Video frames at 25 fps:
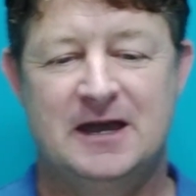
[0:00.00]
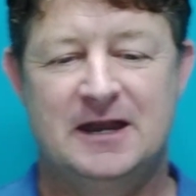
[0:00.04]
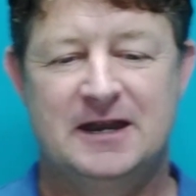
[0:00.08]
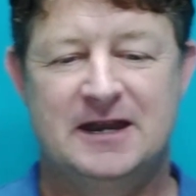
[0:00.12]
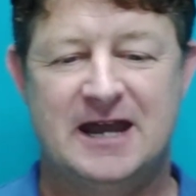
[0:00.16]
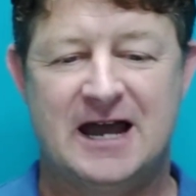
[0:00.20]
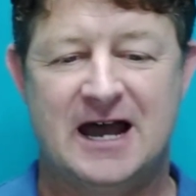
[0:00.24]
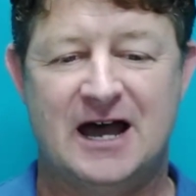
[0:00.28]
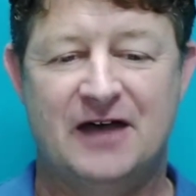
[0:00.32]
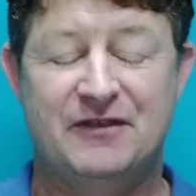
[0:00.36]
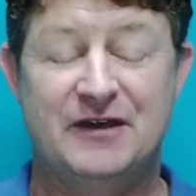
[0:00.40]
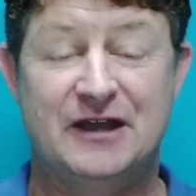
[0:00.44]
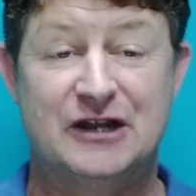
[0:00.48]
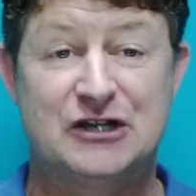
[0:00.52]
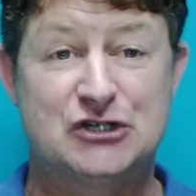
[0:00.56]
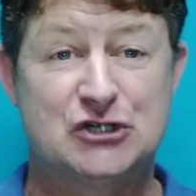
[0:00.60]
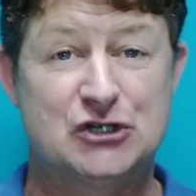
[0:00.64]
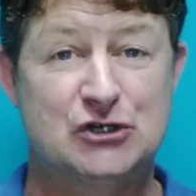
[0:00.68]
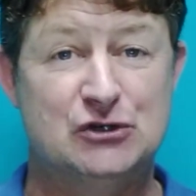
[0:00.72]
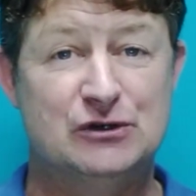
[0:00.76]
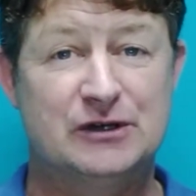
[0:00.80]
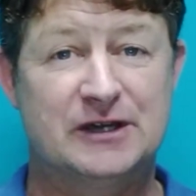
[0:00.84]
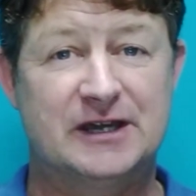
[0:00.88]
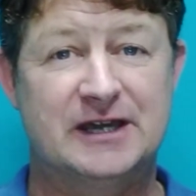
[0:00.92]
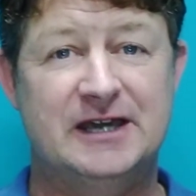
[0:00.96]
Now, there are
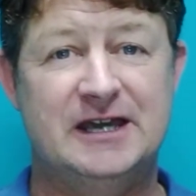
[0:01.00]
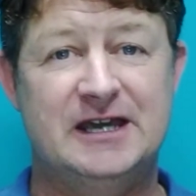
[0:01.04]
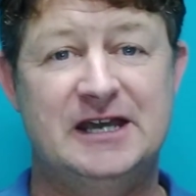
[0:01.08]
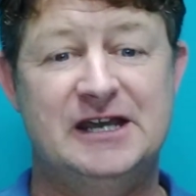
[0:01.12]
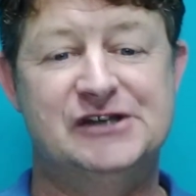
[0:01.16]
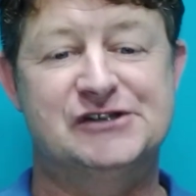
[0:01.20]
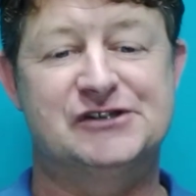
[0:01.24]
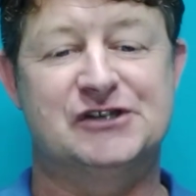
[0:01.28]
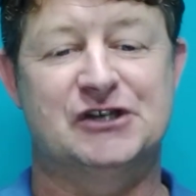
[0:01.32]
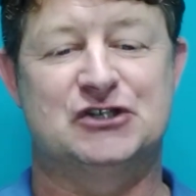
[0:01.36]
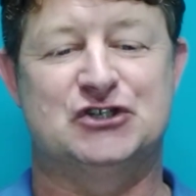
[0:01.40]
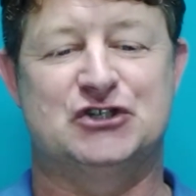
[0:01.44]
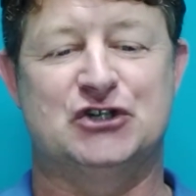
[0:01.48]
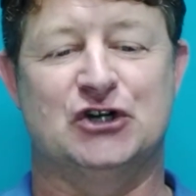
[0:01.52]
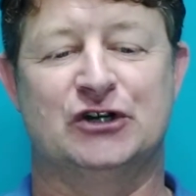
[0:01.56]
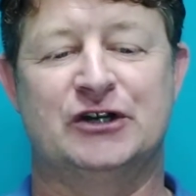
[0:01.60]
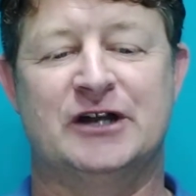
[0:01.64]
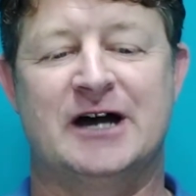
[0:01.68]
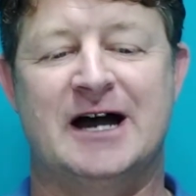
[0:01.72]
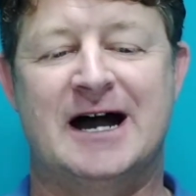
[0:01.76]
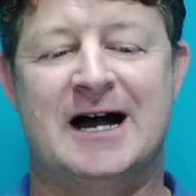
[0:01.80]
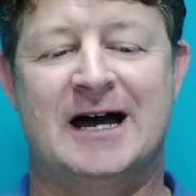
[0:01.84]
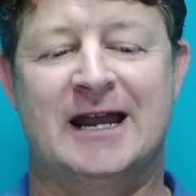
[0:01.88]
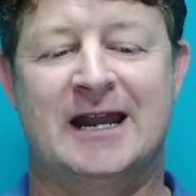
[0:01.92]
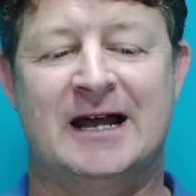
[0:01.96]
two keys that John
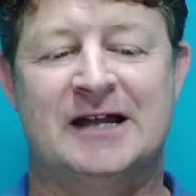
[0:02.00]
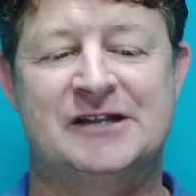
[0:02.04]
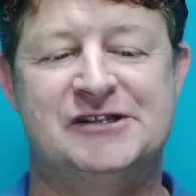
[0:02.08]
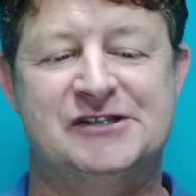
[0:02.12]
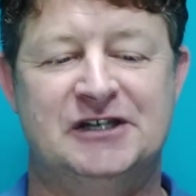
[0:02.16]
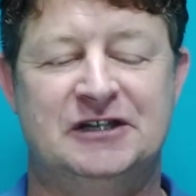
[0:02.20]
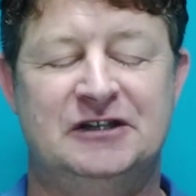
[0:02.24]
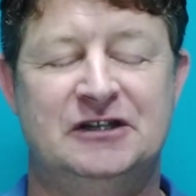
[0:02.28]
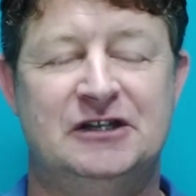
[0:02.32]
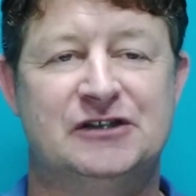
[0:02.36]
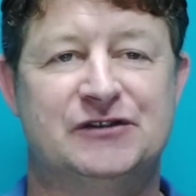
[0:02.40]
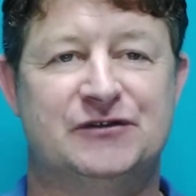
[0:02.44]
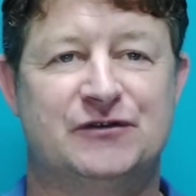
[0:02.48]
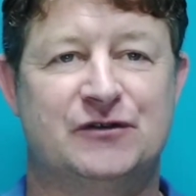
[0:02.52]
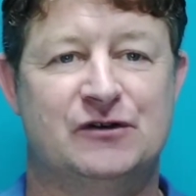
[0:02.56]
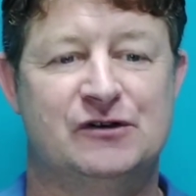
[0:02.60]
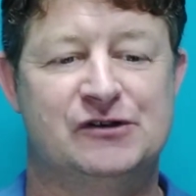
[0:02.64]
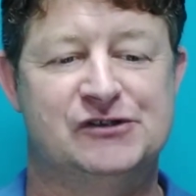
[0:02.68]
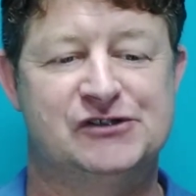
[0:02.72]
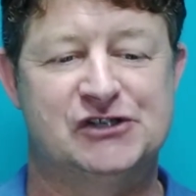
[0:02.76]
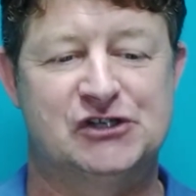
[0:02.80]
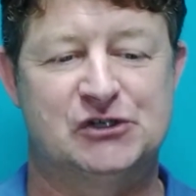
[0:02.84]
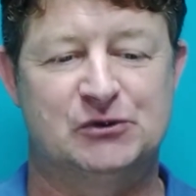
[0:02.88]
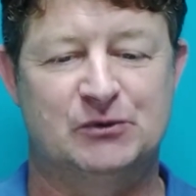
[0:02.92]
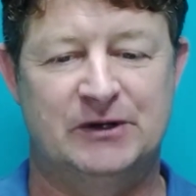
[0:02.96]
highlights in these
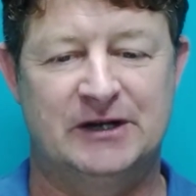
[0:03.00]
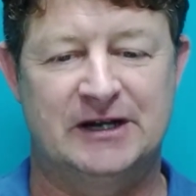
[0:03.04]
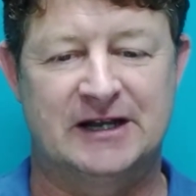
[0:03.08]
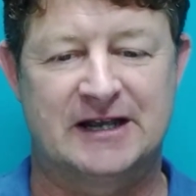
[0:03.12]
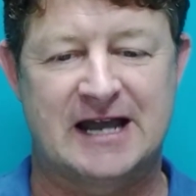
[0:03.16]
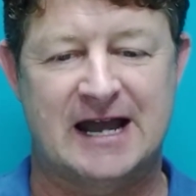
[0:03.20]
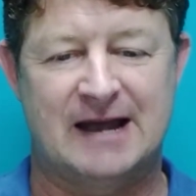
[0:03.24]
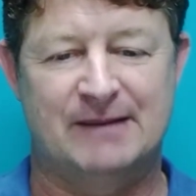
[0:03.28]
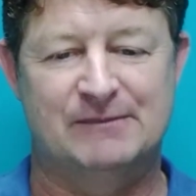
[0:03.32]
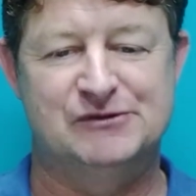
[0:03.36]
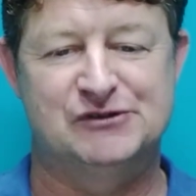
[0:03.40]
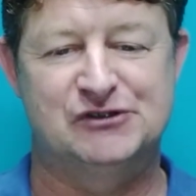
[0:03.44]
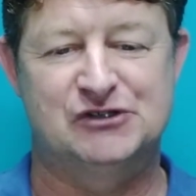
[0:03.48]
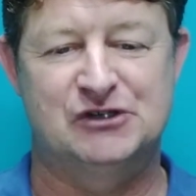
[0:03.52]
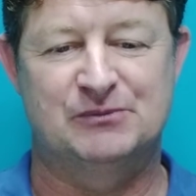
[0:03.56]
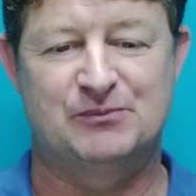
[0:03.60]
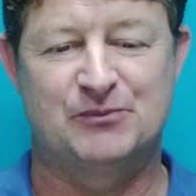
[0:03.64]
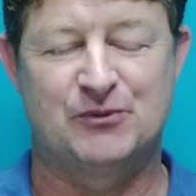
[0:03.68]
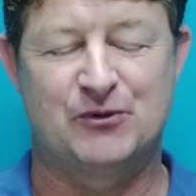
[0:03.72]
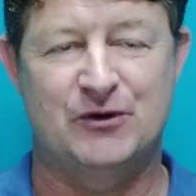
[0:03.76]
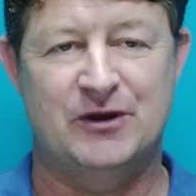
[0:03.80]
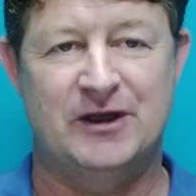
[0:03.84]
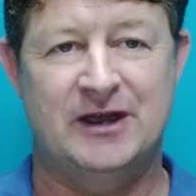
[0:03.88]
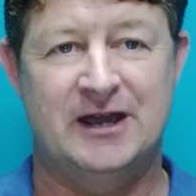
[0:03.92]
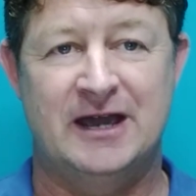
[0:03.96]
verses when it comes to
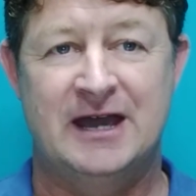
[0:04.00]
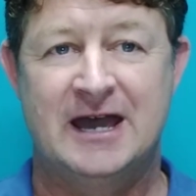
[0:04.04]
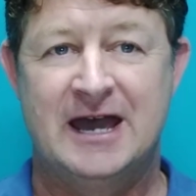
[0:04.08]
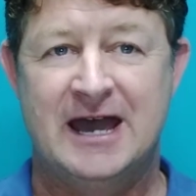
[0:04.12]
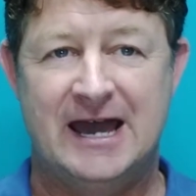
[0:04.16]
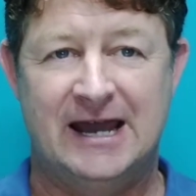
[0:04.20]
prayer,